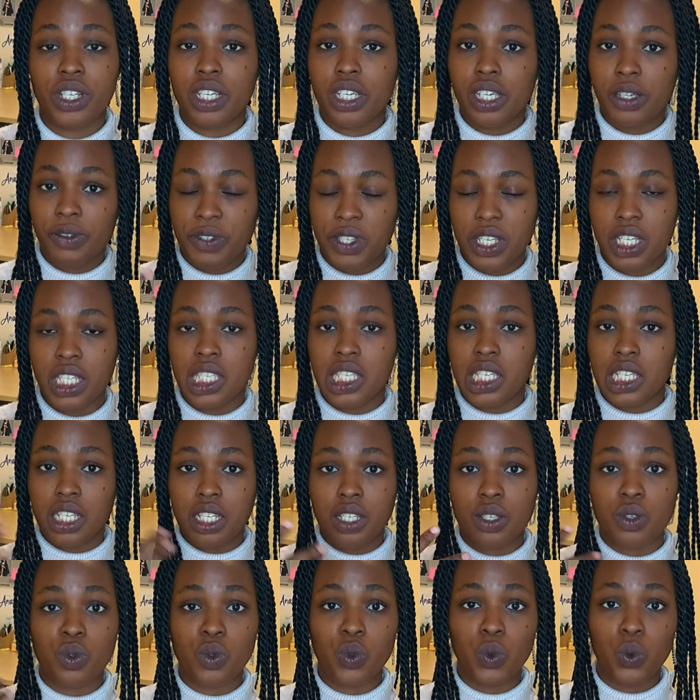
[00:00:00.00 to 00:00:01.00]
gives a
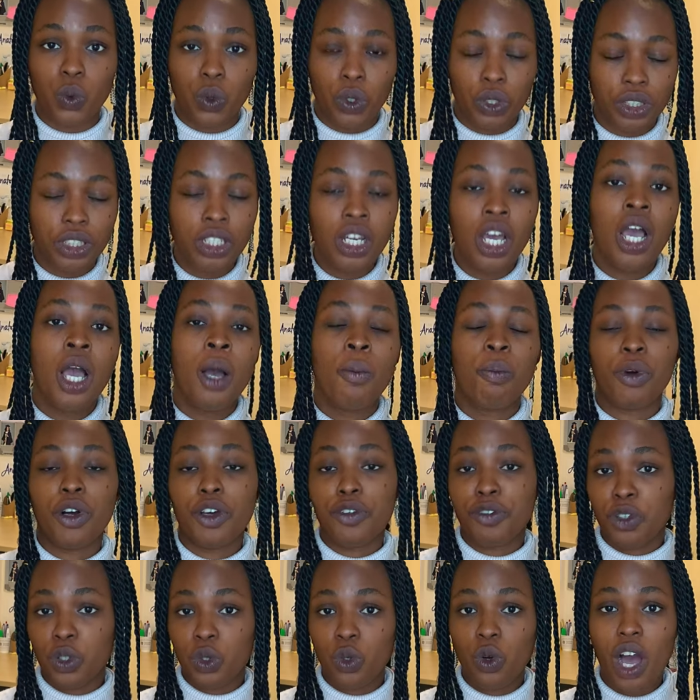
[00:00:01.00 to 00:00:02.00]
digital one. But
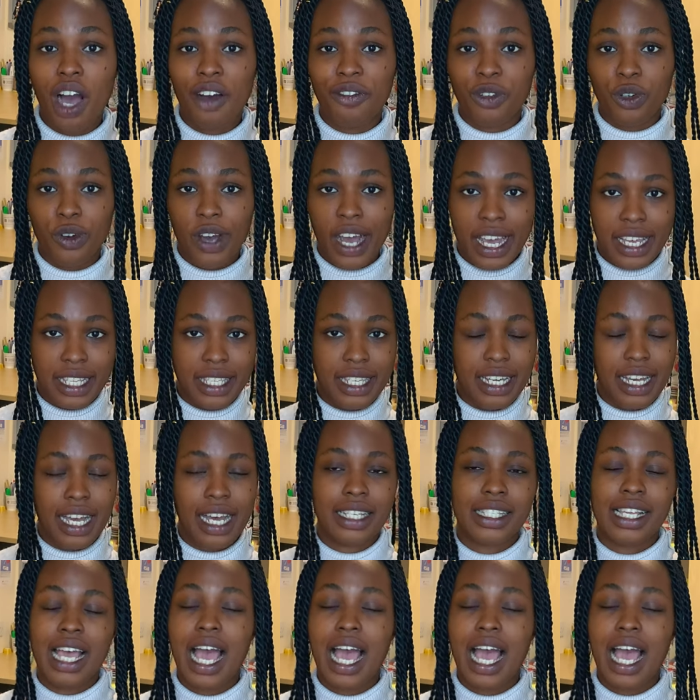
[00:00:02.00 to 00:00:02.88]
if you don't have your ID card,